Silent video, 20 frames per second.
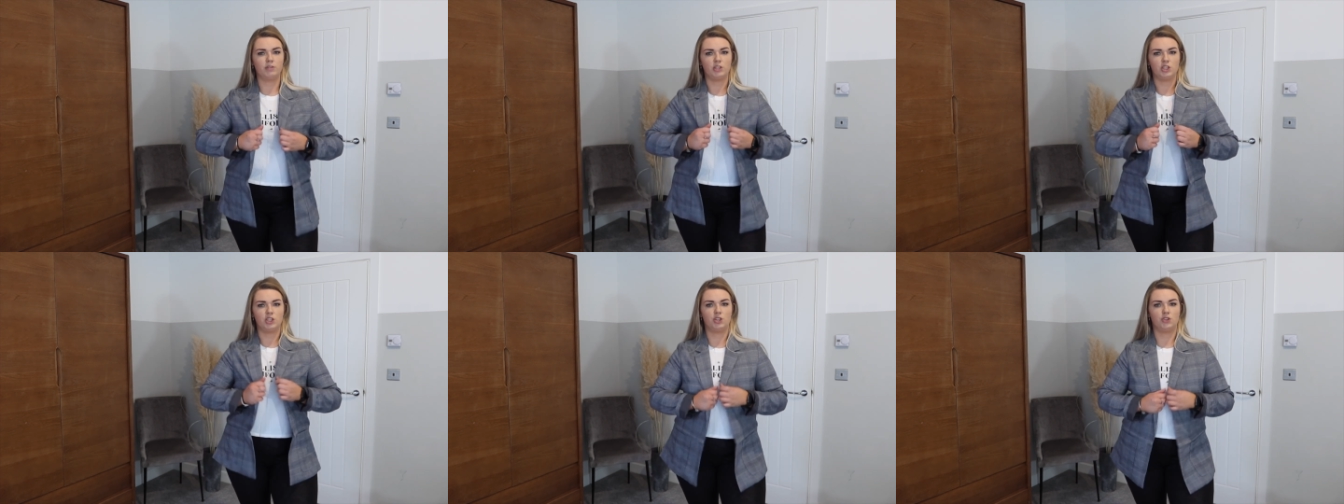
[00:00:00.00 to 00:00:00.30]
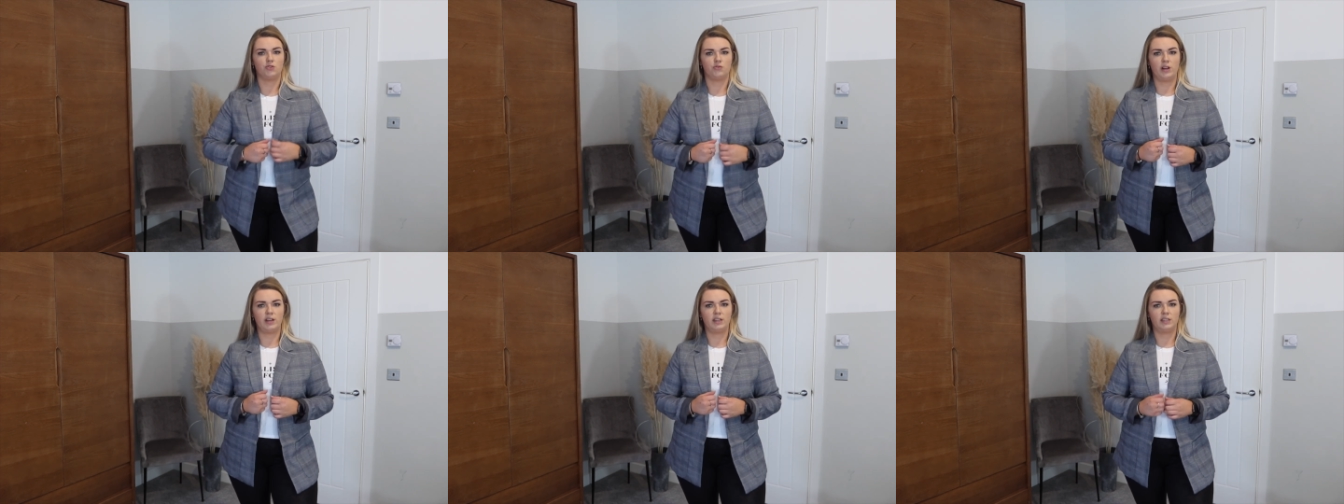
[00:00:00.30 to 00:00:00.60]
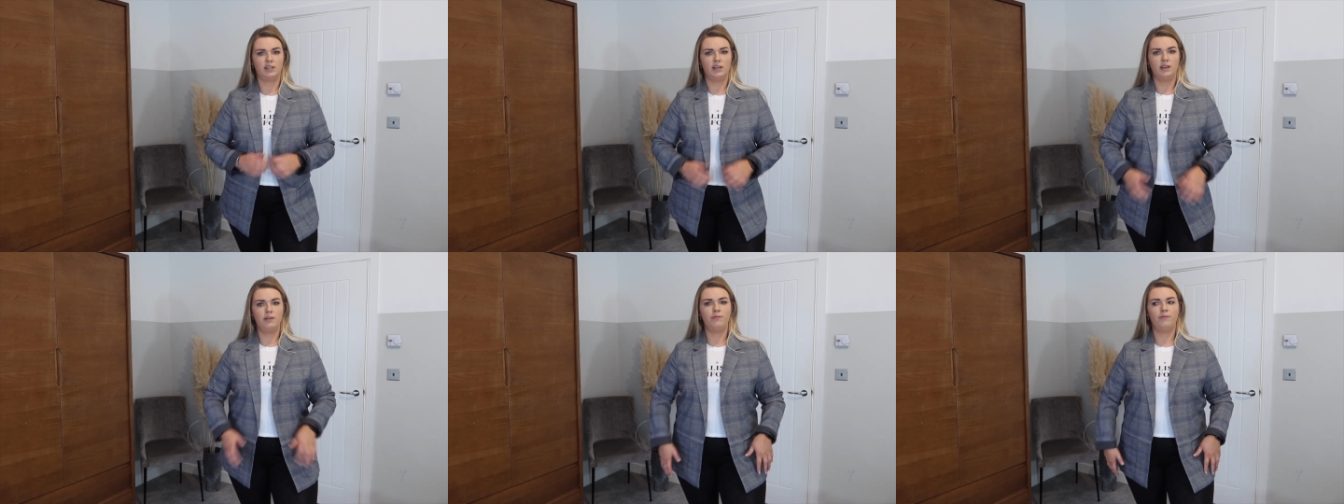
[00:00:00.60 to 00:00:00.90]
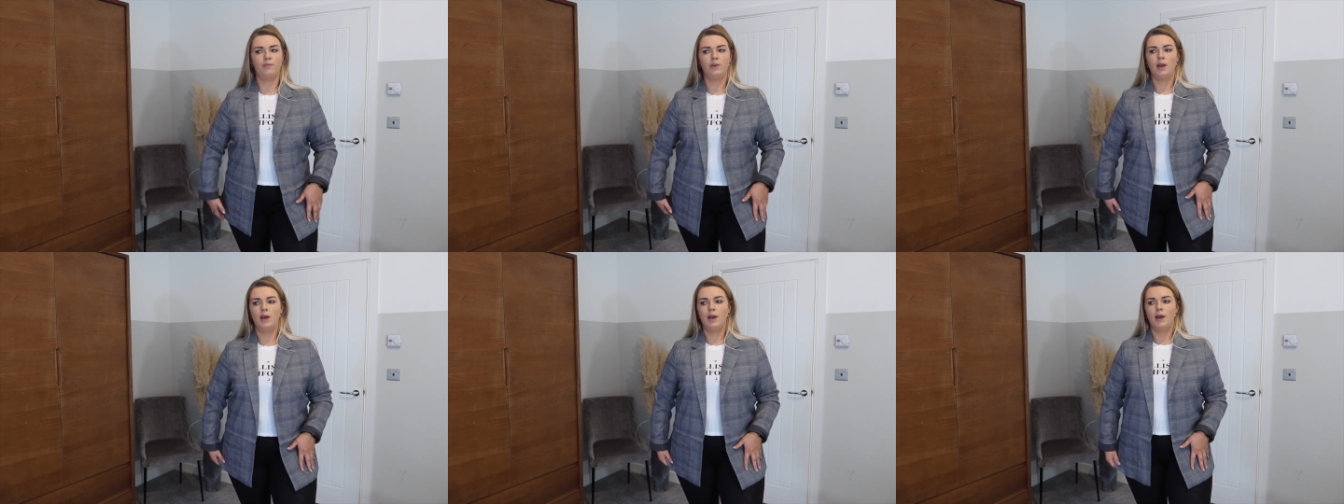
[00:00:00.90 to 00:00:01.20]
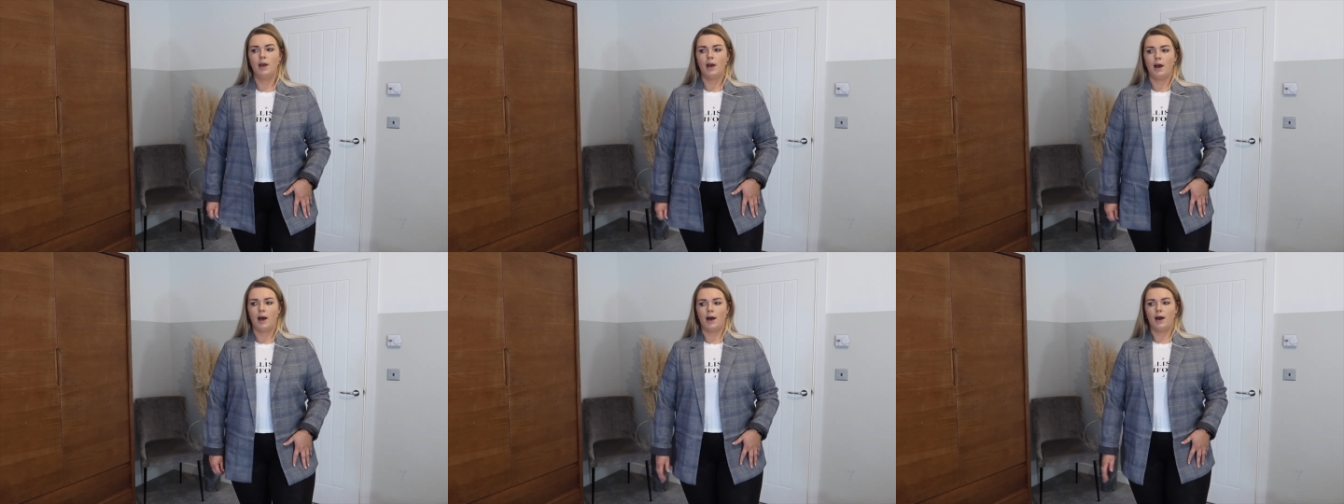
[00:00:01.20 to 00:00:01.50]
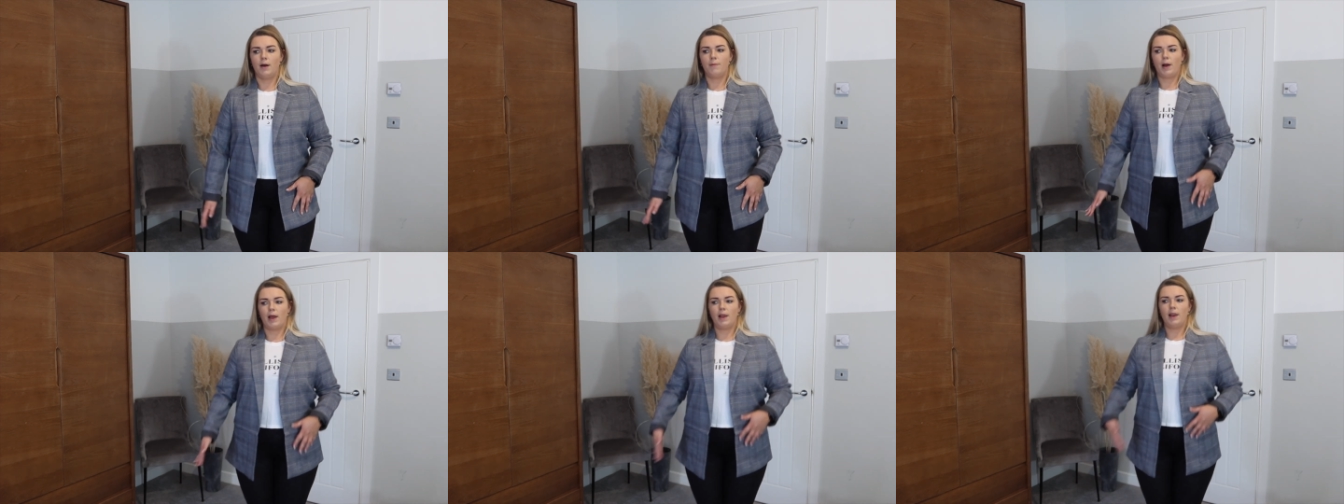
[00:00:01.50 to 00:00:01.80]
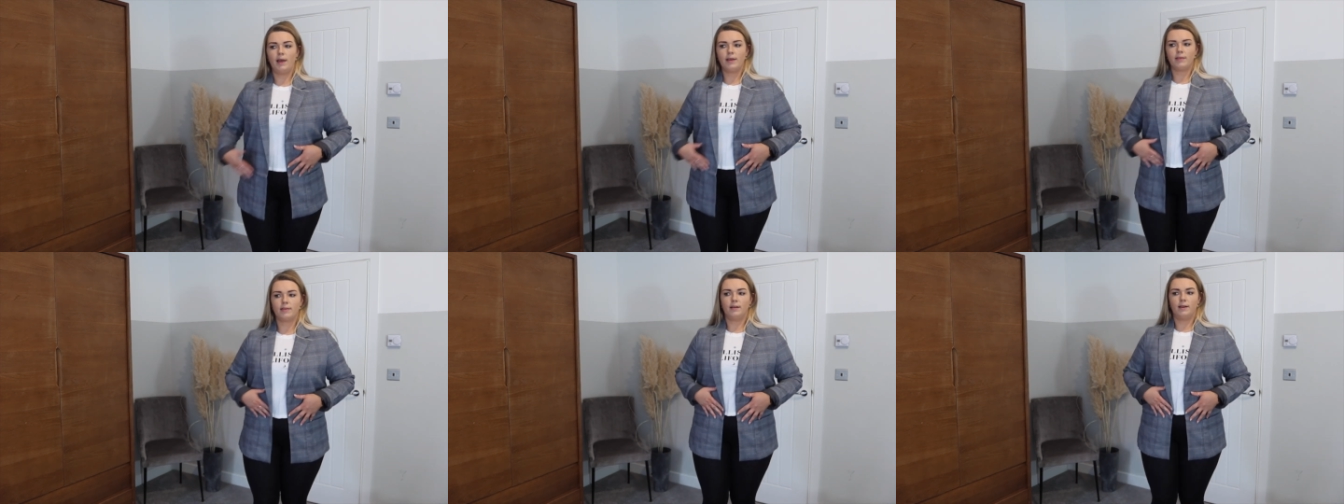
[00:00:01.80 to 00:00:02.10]
restrictive. I
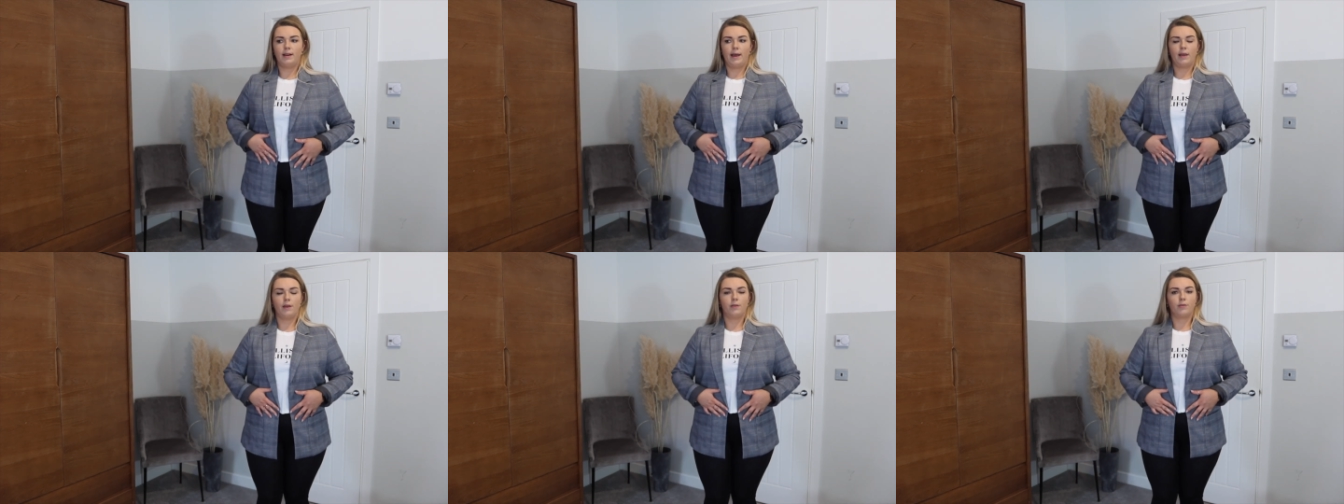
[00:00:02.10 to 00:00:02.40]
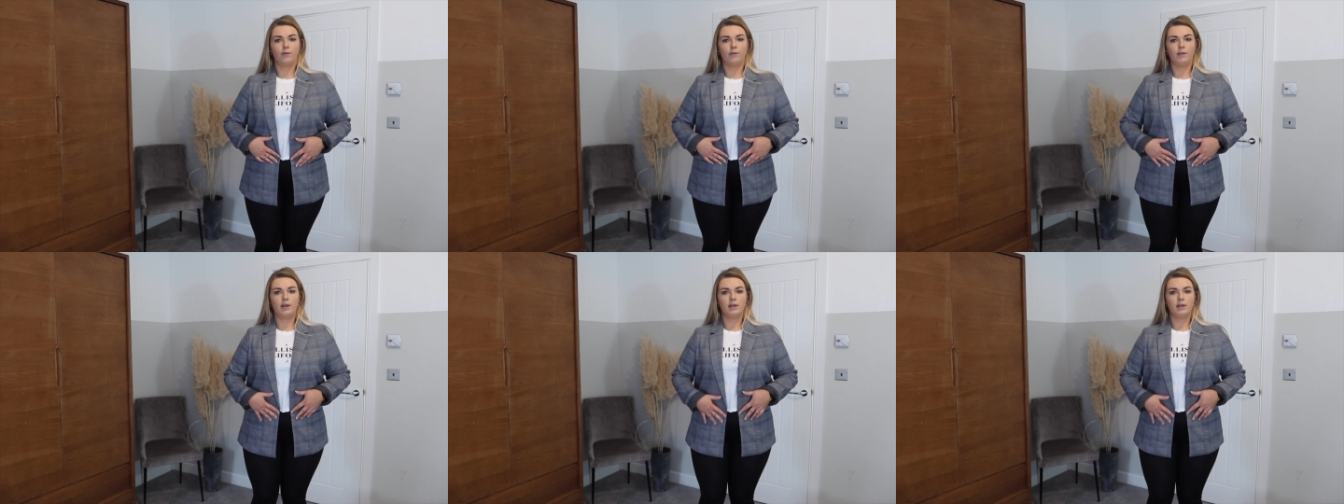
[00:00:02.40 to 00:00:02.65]
like the length on